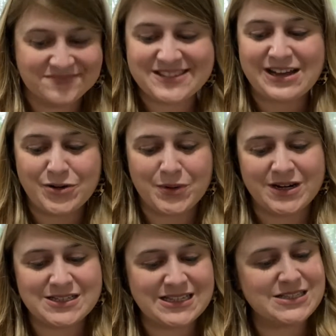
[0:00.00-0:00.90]
how it
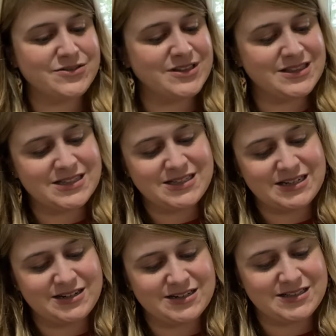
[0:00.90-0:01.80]
works. And so then this
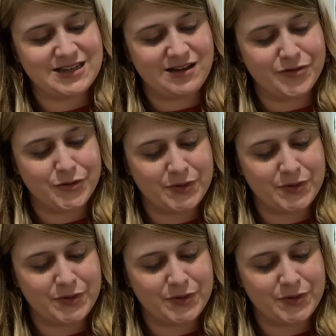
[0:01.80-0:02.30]
here is the other